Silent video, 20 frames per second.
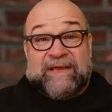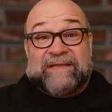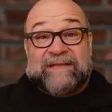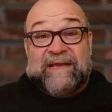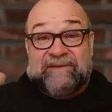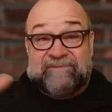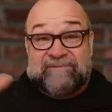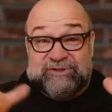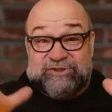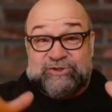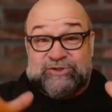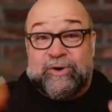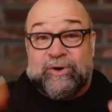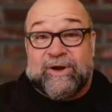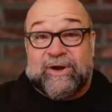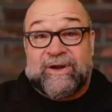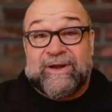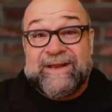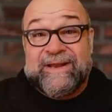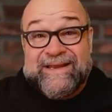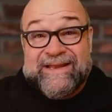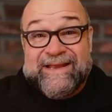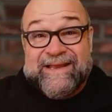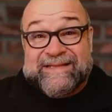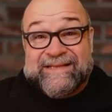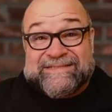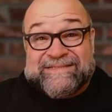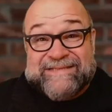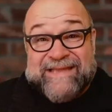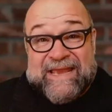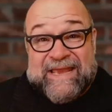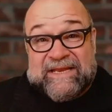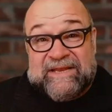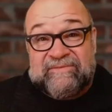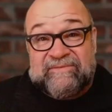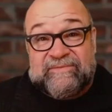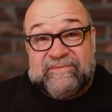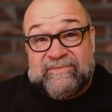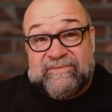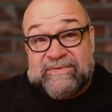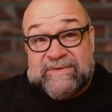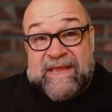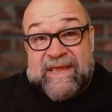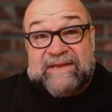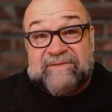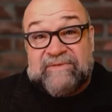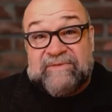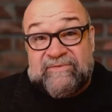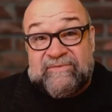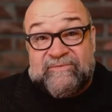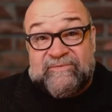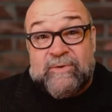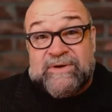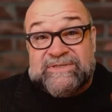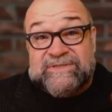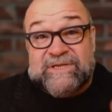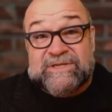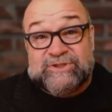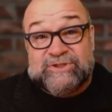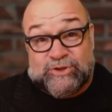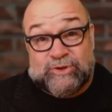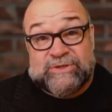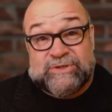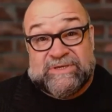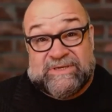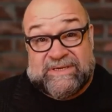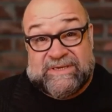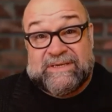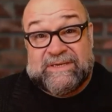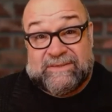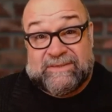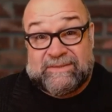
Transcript: down even shorter, it's negatively focused on certainty.